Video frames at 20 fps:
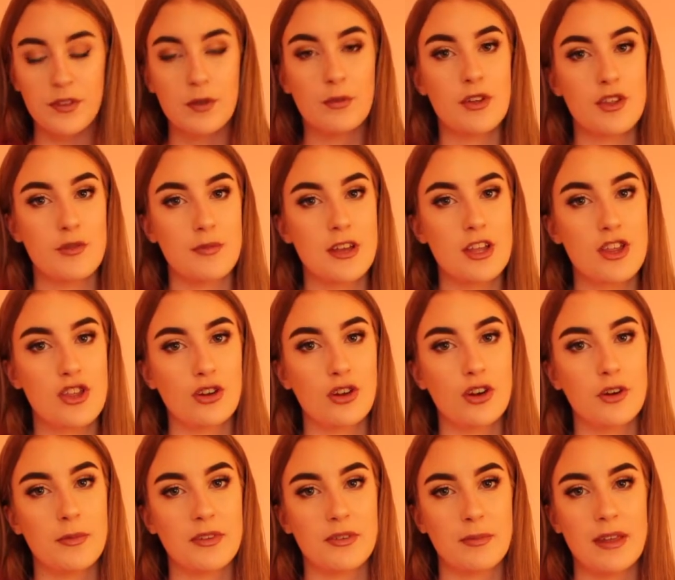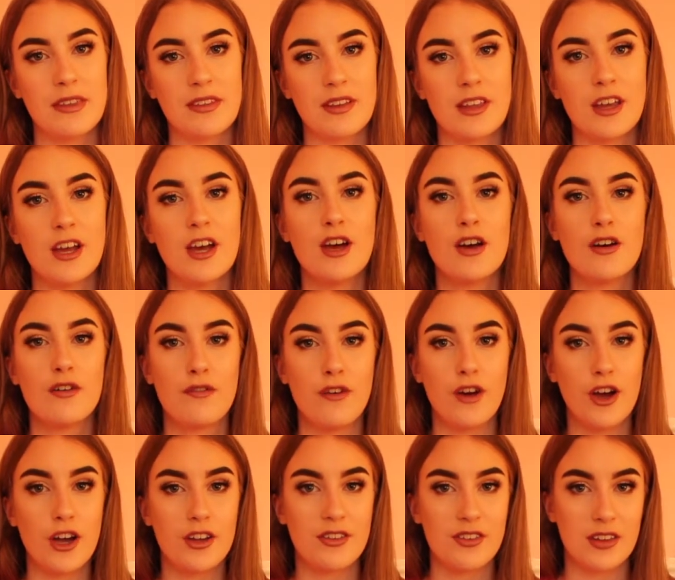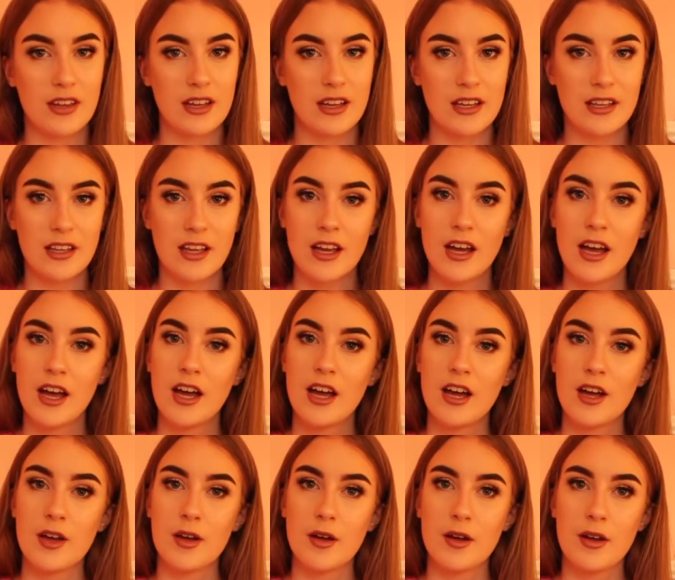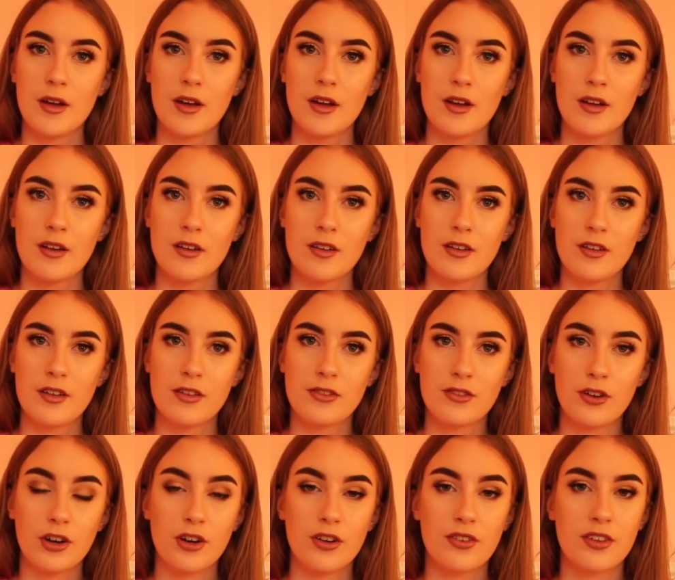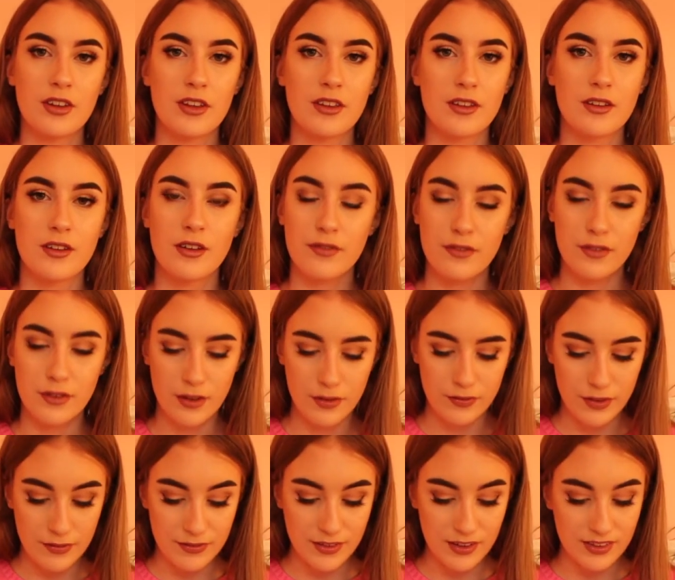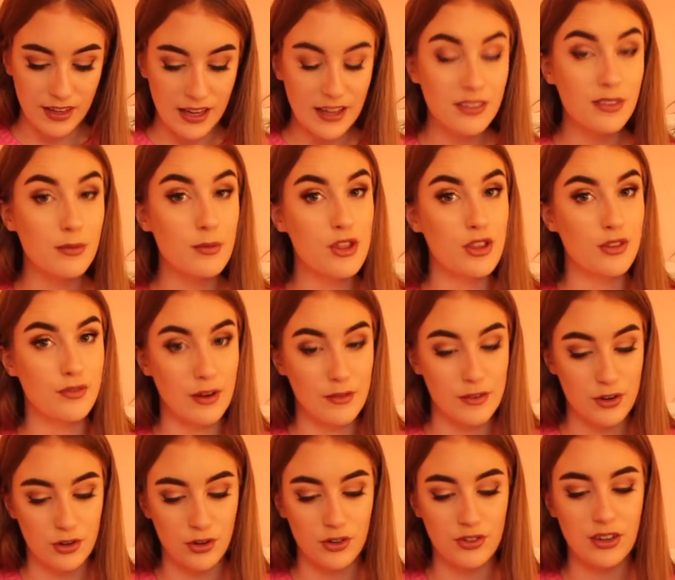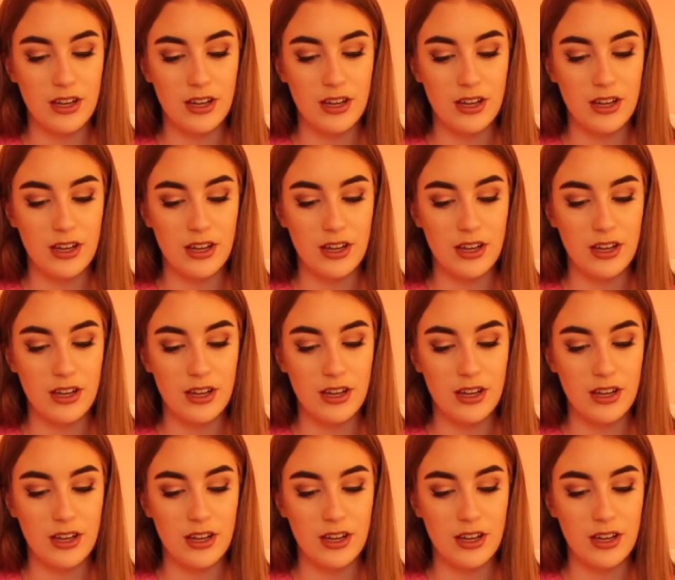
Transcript: which means you'll only be spending $13.50, which is very good.